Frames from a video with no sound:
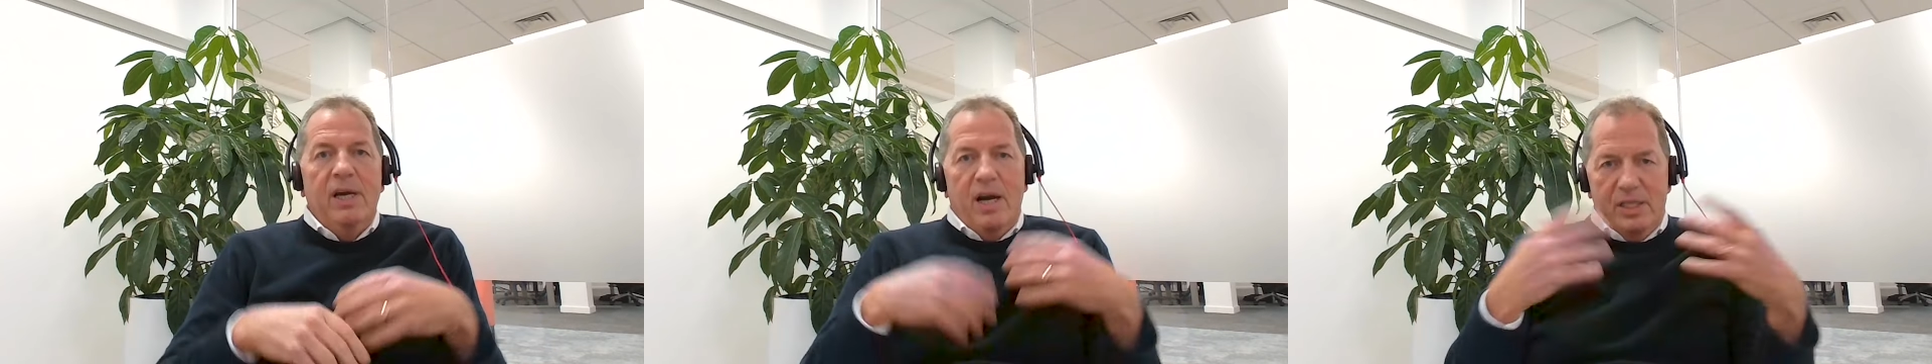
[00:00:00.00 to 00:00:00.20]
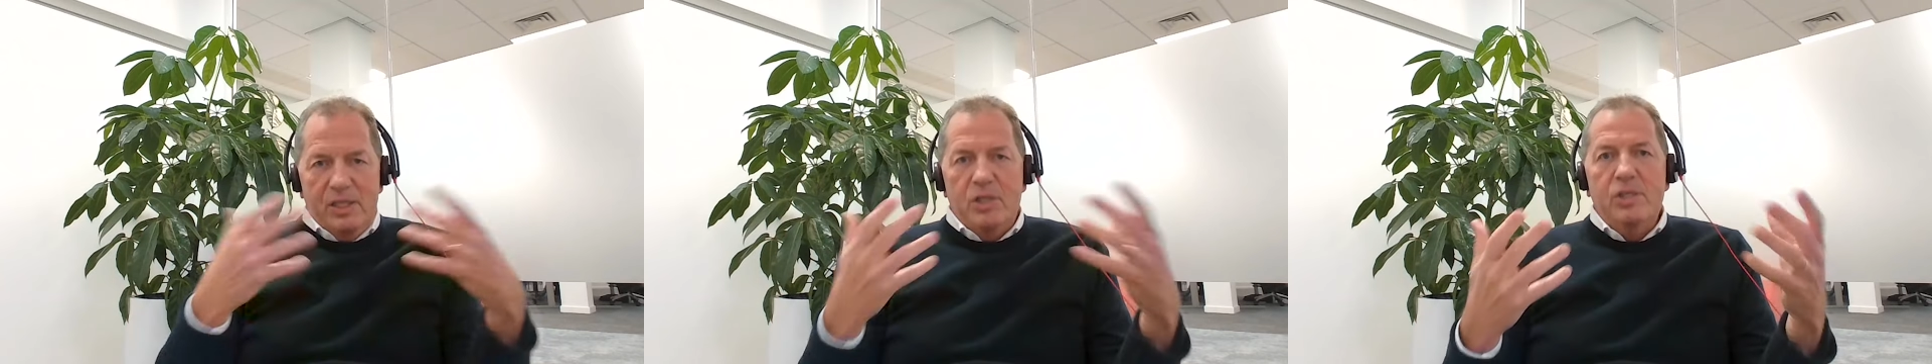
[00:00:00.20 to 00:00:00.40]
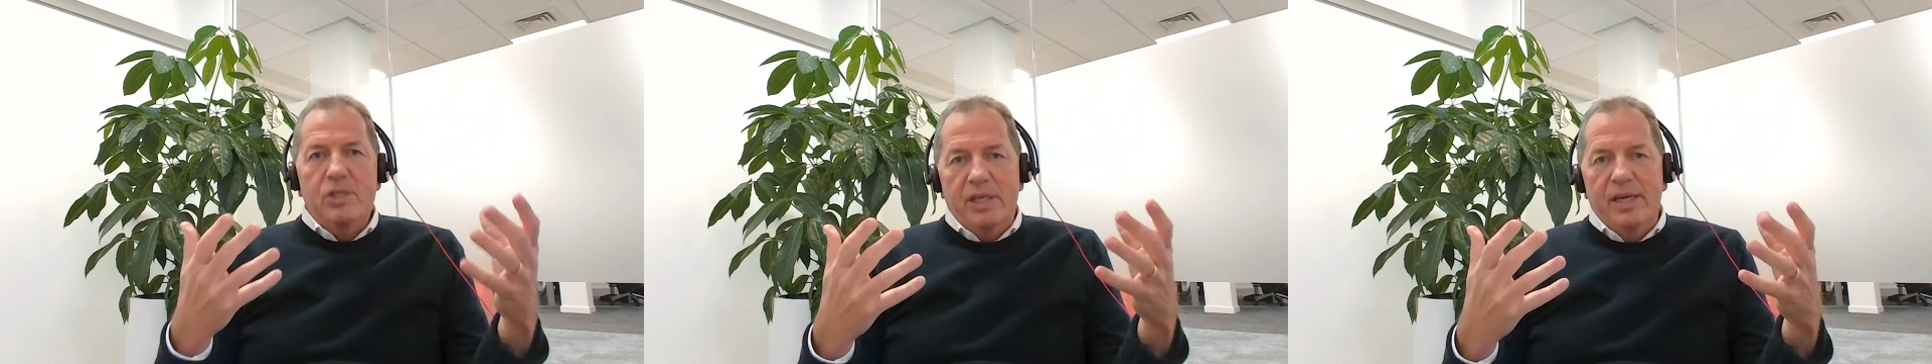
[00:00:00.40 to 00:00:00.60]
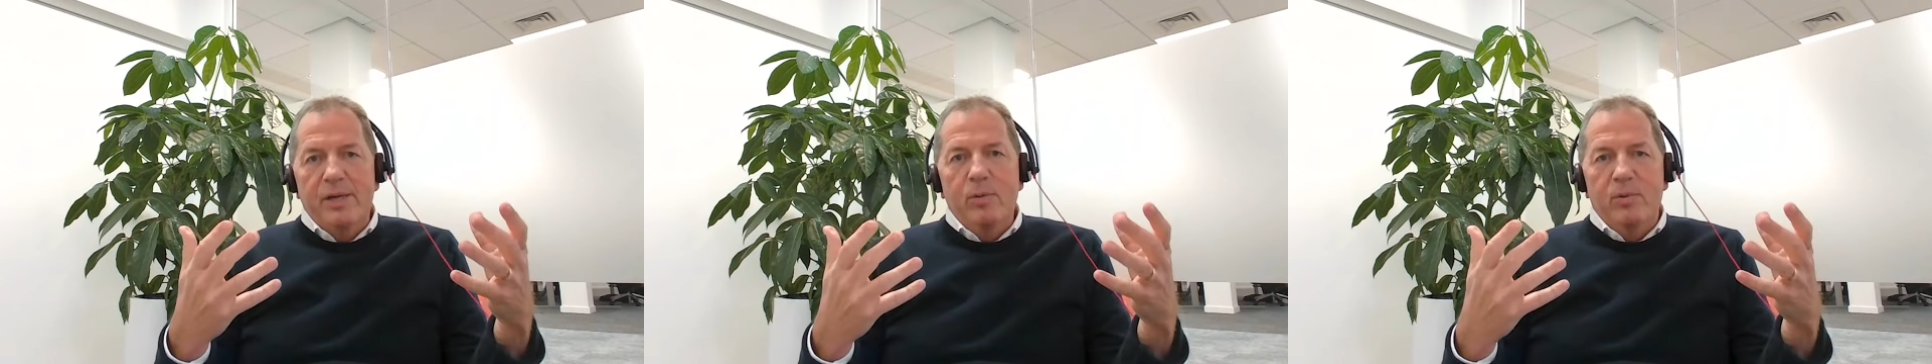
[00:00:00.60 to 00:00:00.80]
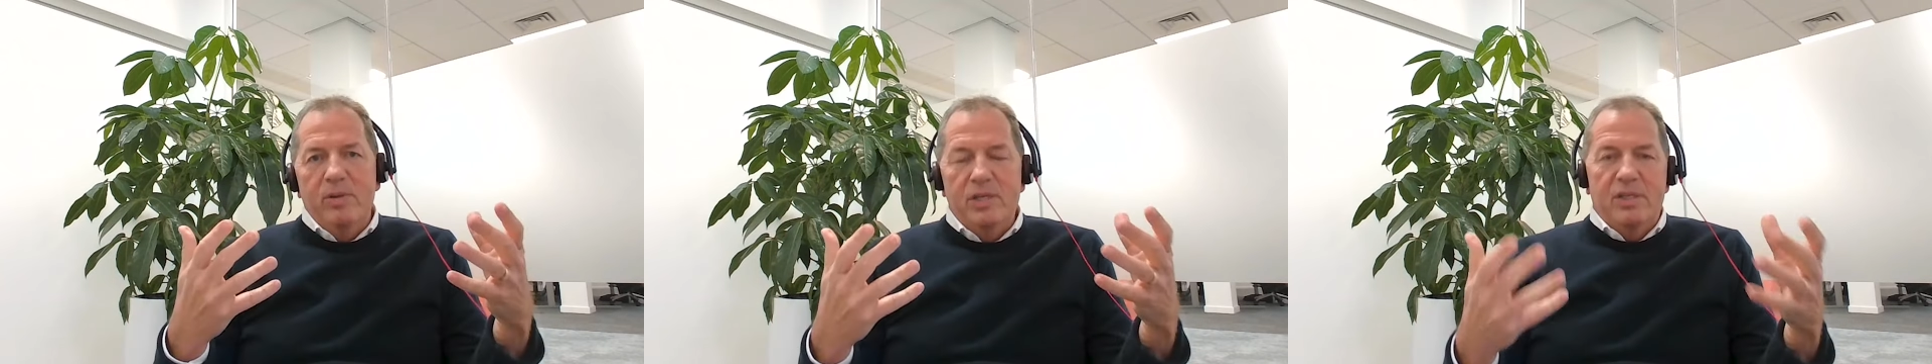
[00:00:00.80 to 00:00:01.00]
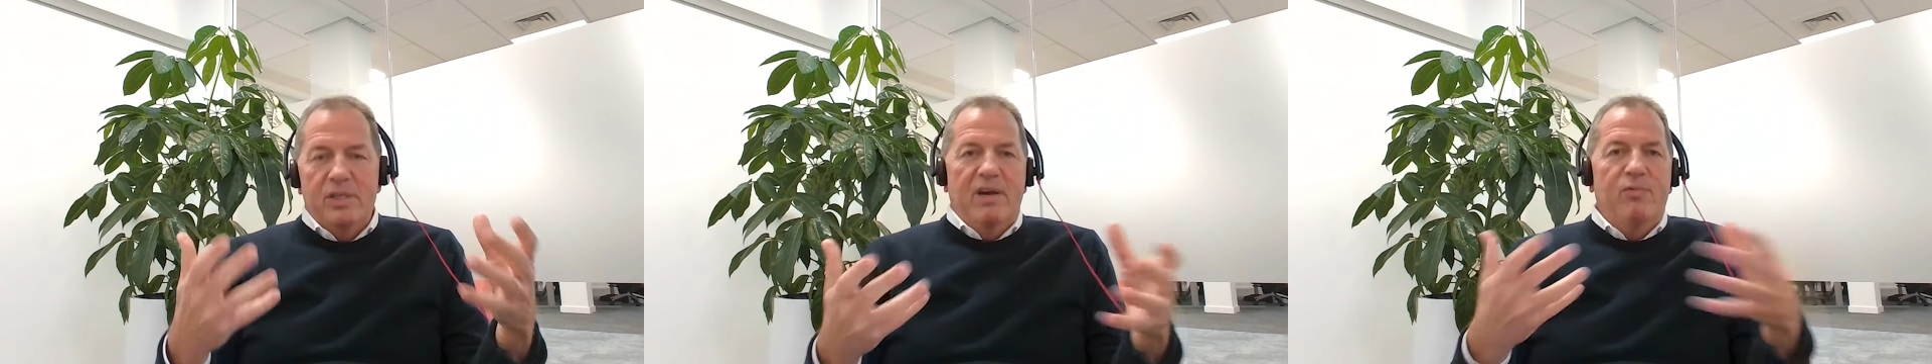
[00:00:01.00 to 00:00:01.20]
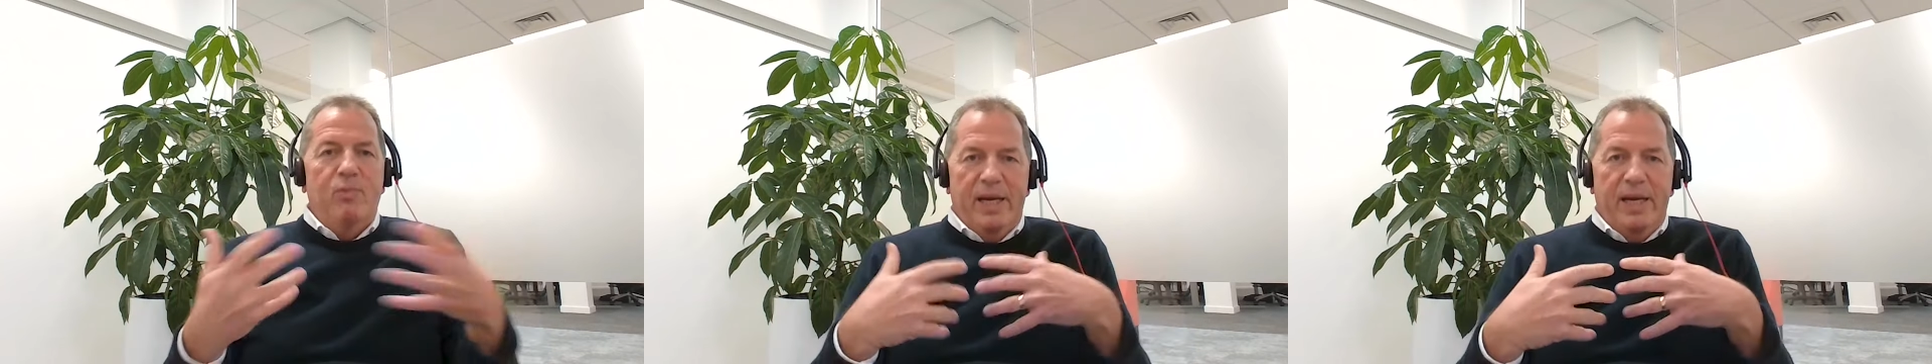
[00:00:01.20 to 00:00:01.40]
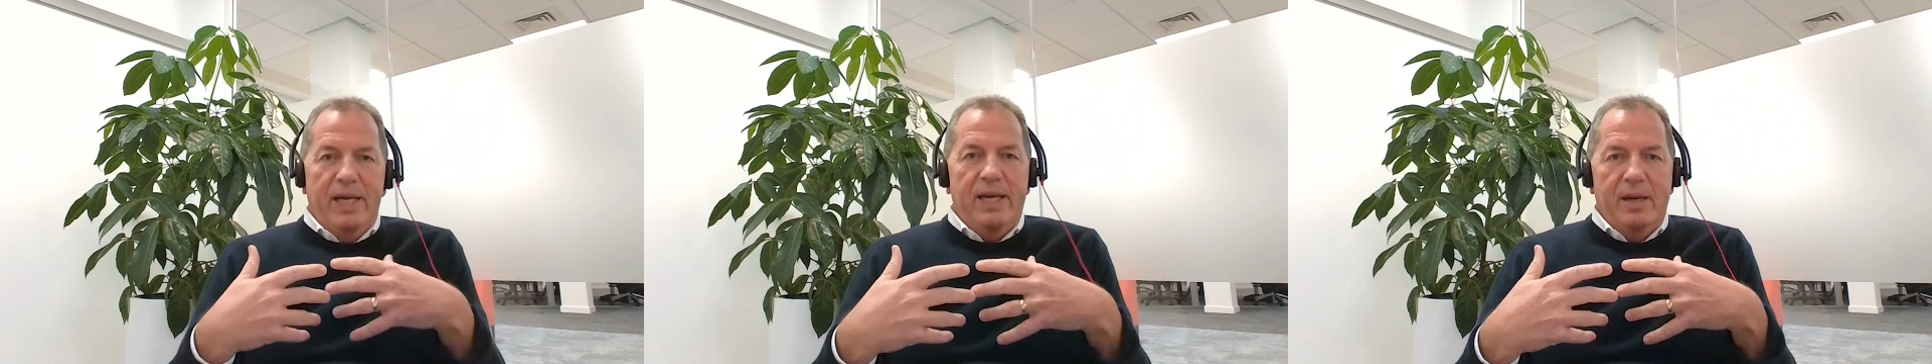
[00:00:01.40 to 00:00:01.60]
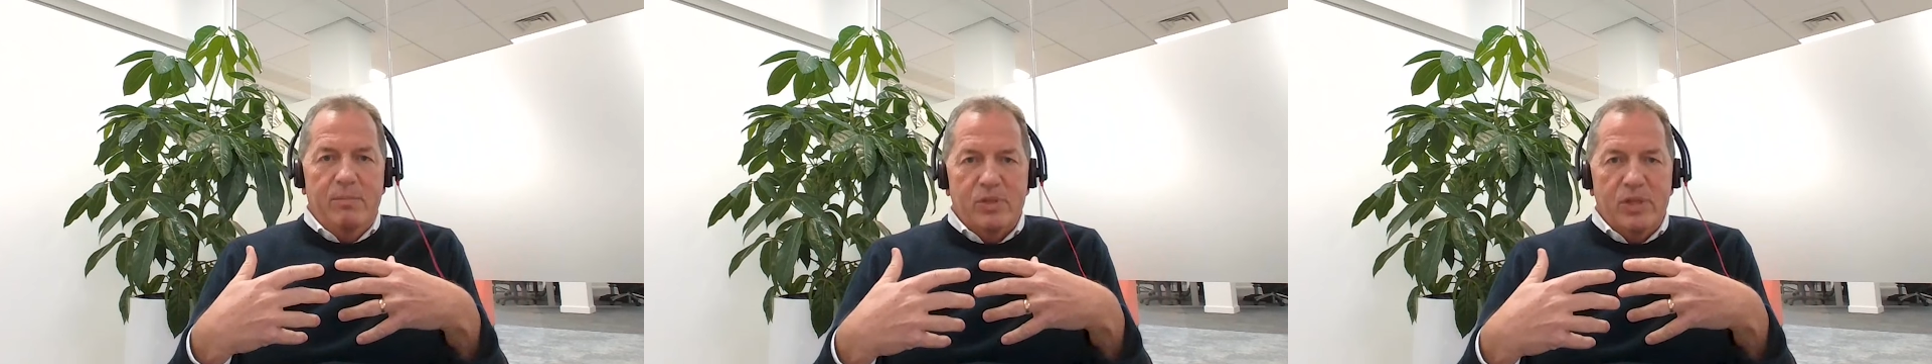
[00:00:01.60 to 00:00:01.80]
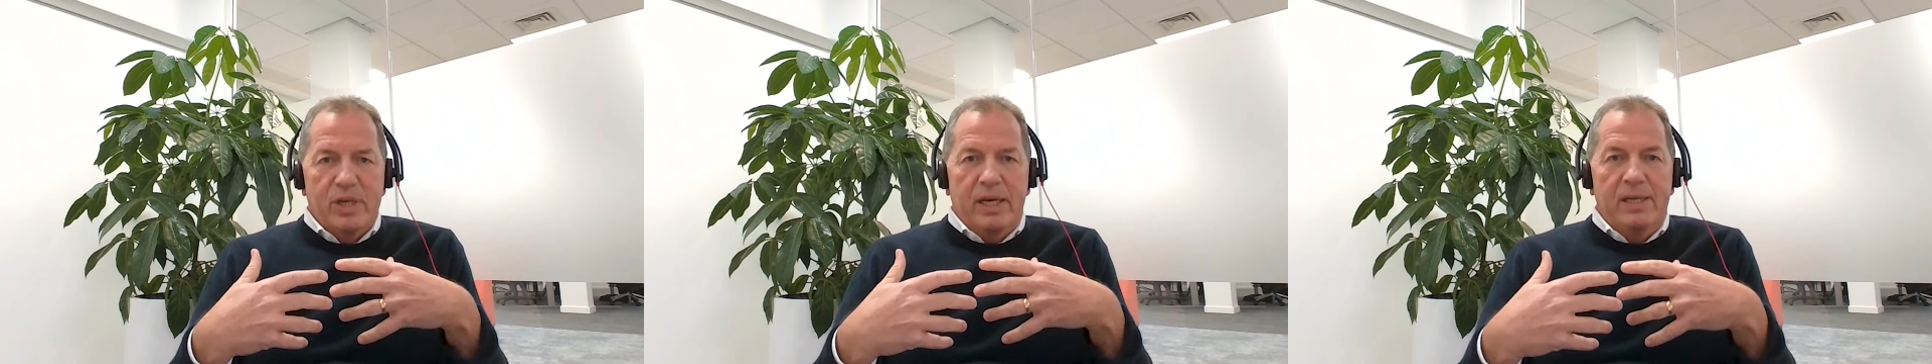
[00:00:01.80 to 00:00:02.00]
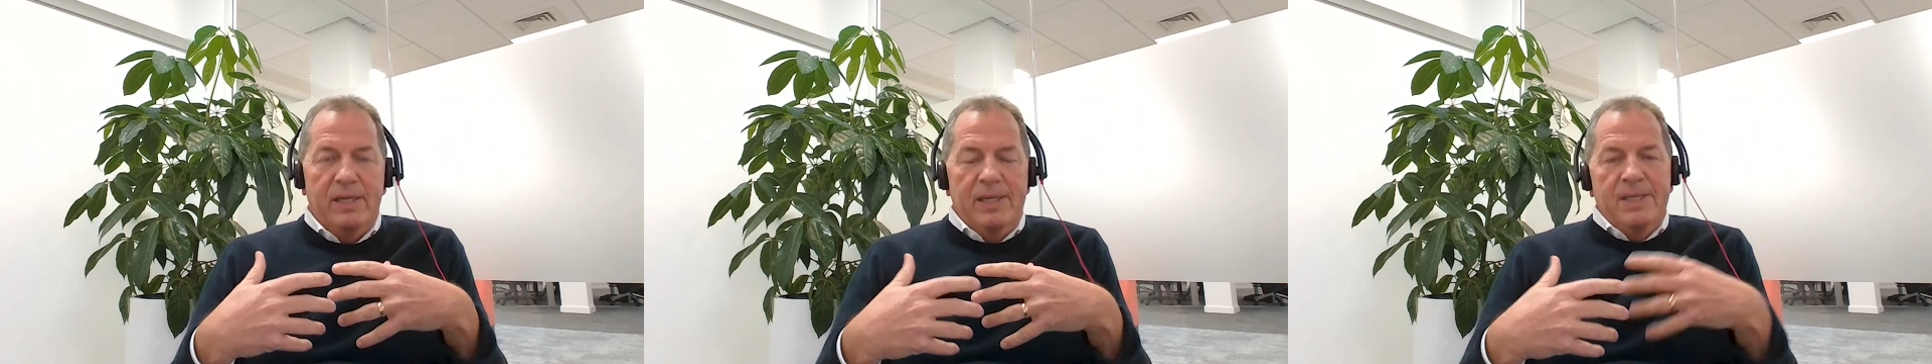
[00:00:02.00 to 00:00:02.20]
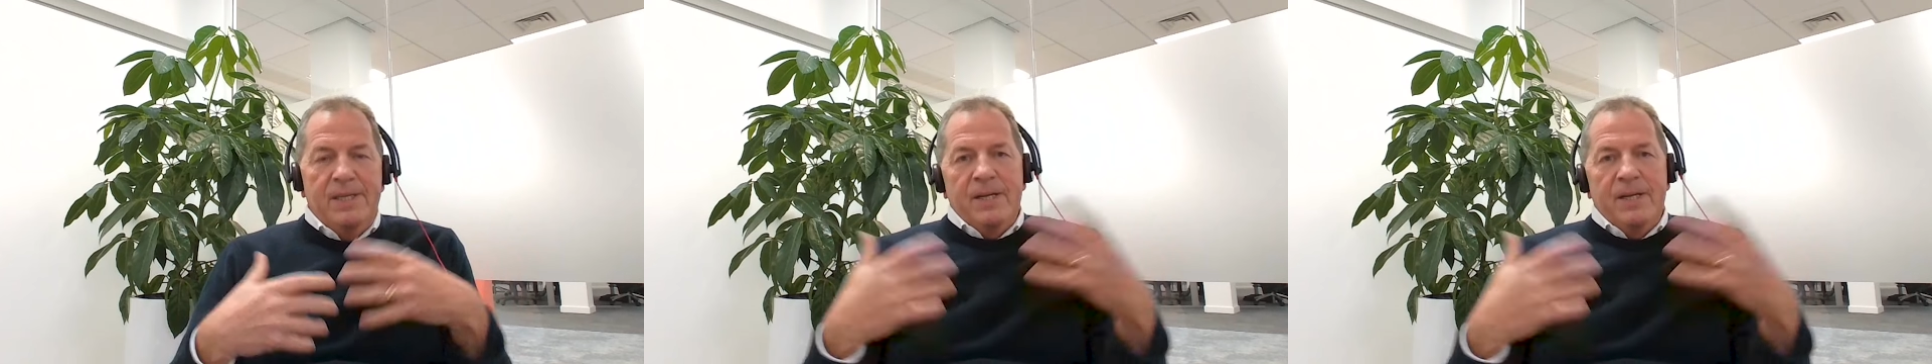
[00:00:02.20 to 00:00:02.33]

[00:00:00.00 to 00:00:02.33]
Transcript: i just deal with the stuff when it comes in